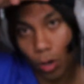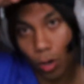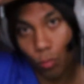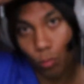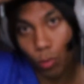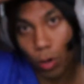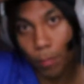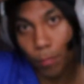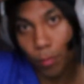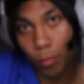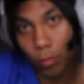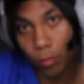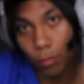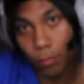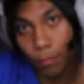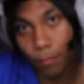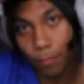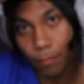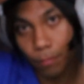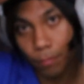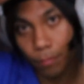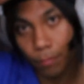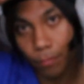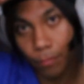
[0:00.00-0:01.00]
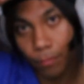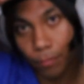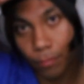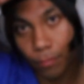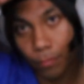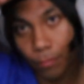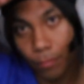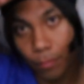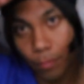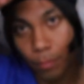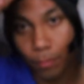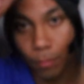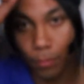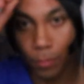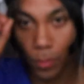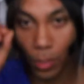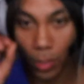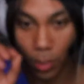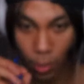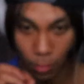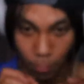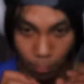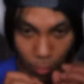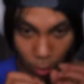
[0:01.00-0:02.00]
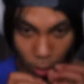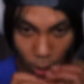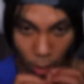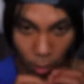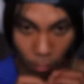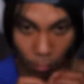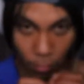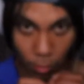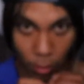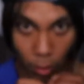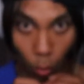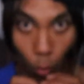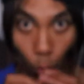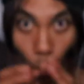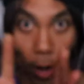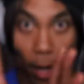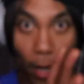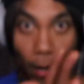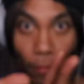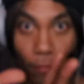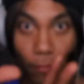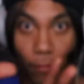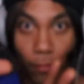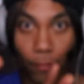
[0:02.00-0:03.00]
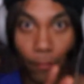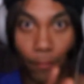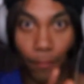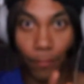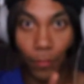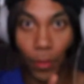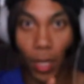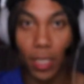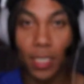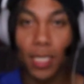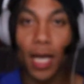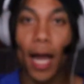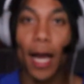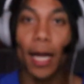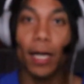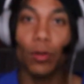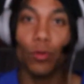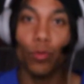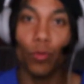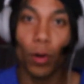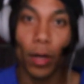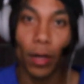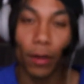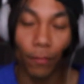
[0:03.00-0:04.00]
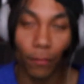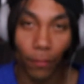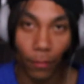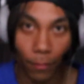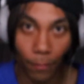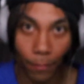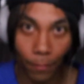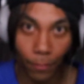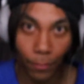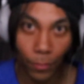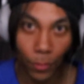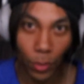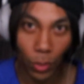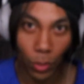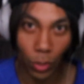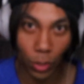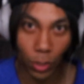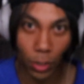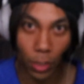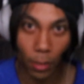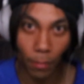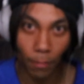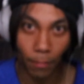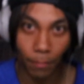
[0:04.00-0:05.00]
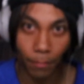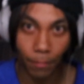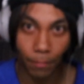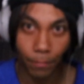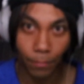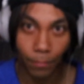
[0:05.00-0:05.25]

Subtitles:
ripple just becomes a wave, a tidal wave to some.